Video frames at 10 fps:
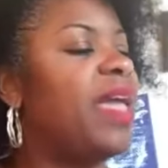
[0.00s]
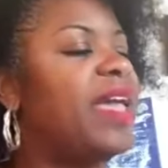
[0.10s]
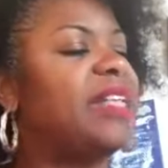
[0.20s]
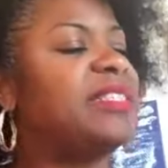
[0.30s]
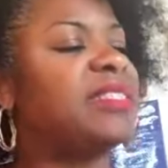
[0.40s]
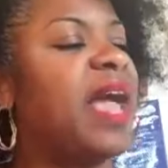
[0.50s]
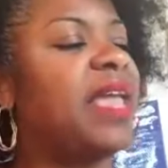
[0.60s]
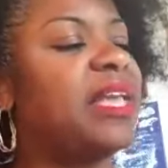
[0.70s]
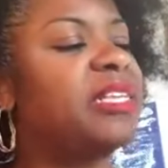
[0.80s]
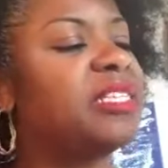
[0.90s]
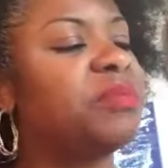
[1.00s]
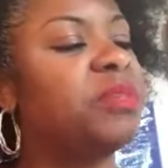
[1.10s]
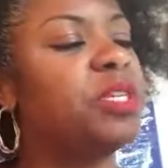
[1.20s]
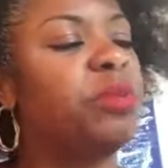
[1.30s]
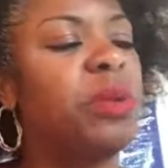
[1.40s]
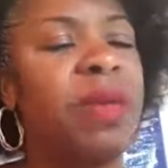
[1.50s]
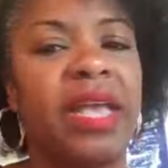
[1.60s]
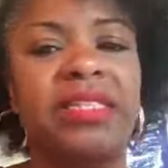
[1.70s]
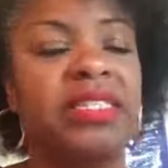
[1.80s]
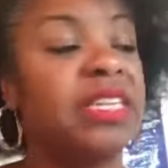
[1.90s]
In science, Mr.
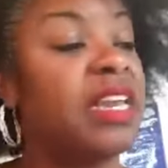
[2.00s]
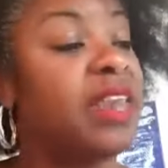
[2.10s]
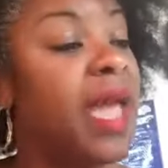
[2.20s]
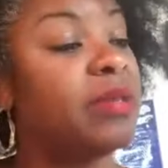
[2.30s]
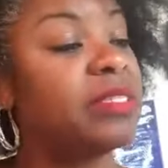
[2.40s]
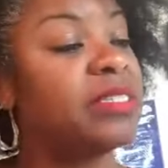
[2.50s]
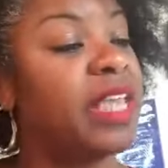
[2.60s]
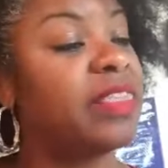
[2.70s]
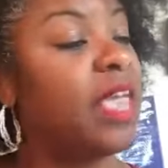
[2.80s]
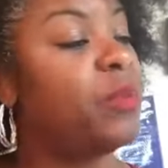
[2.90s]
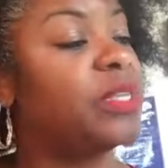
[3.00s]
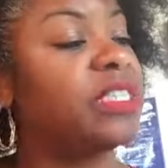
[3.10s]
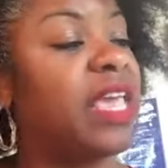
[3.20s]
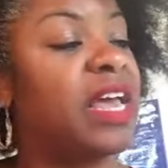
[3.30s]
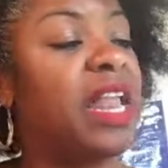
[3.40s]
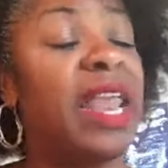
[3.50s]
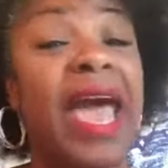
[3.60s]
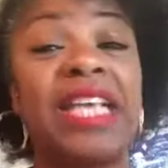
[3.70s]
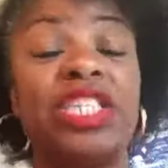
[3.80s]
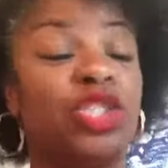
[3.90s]
Plopexis announced that they would take a
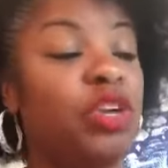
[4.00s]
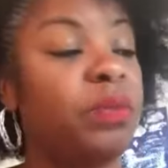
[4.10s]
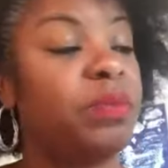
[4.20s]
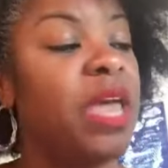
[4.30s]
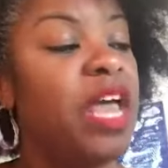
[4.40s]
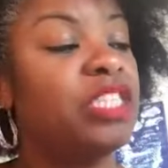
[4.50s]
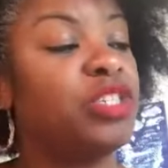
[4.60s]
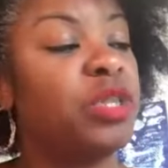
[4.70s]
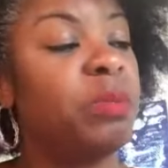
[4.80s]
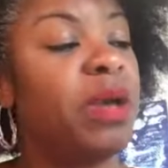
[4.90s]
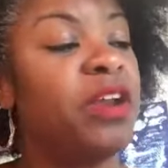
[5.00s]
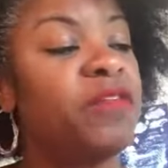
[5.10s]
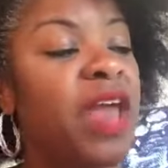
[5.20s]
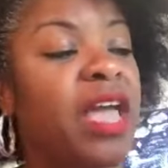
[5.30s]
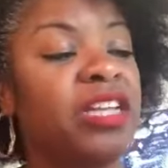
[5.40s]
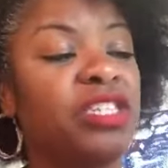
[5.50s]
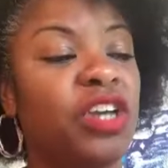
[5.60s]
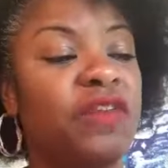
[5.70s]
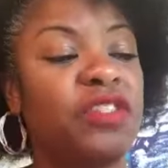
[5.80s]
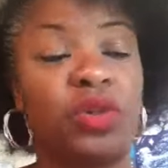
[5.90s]
class trip to the Butterfly
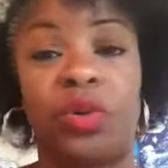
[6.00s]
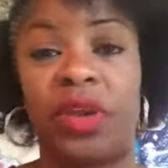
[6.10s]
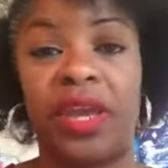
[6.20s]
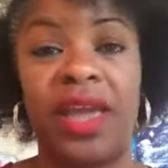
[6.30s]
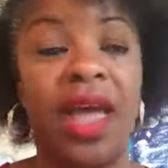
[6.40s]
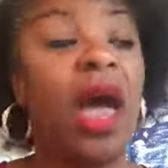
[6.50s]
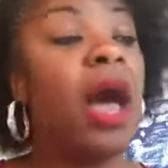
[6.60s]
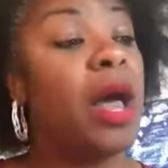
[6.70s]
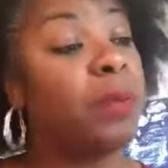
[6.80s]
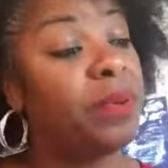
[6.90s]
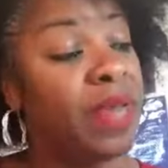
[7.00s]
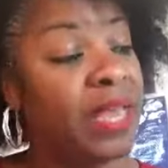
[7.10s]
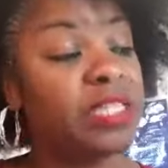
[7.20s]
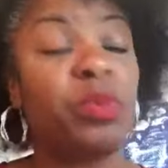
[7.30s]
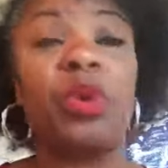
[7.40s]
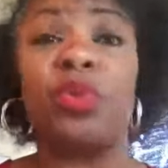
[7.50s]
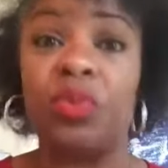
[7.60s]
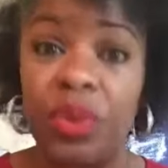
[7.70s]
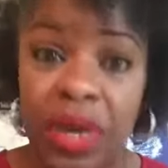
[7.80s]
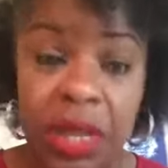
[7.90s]
Conservatory, a place where
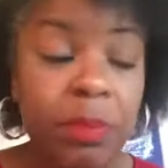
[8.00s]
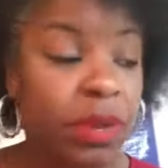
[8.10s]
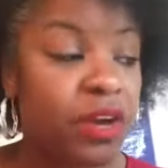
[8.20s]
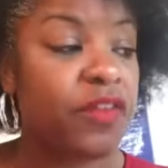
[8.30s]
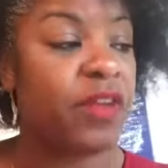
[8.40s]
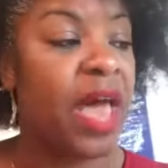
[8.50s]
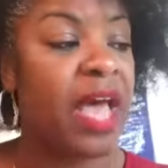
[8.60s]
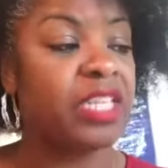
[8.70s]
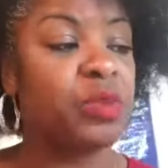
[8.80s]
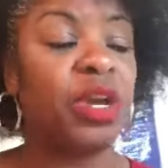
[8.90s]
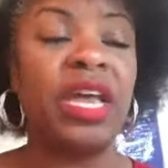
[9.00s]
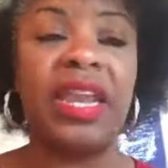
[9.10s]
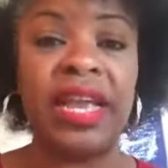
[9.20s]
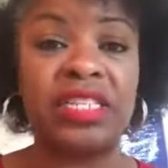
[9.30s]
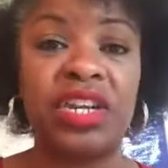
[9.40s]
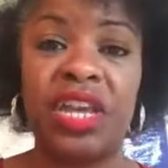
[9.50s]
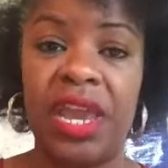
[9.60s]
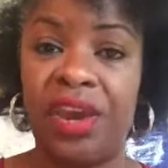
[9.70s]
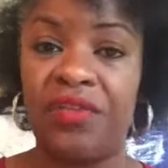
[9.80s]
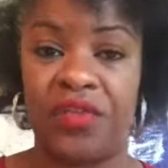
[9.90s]
real butterflies were collected and
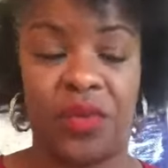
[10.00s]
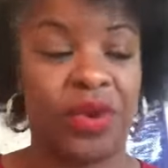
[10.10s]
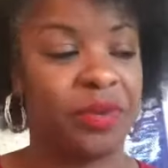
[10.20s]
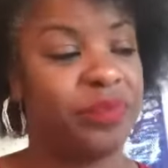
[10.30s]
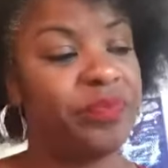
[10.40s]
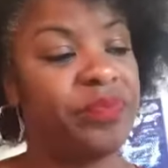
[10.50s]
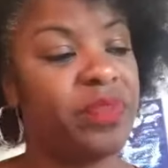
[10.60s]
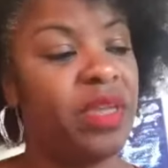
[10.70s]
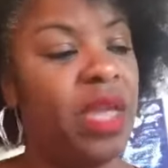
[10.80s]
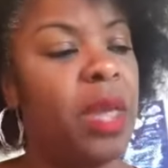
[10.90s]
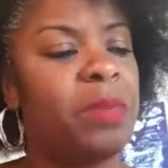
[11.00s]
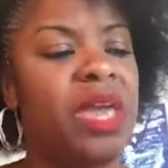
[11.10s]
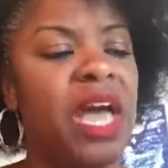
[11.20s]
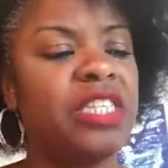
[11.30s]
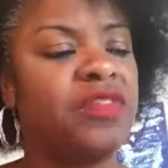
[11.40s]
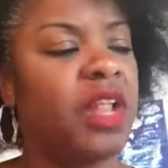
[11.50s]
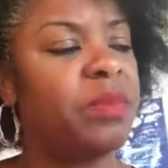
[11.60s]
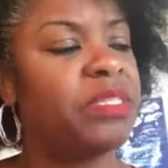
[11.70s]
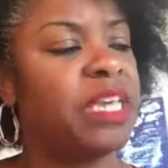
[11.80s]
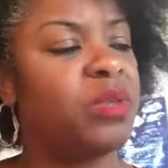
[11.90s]
cared for. Because
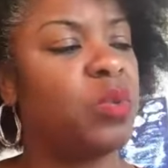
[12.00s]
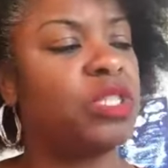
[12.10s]
Velma didn't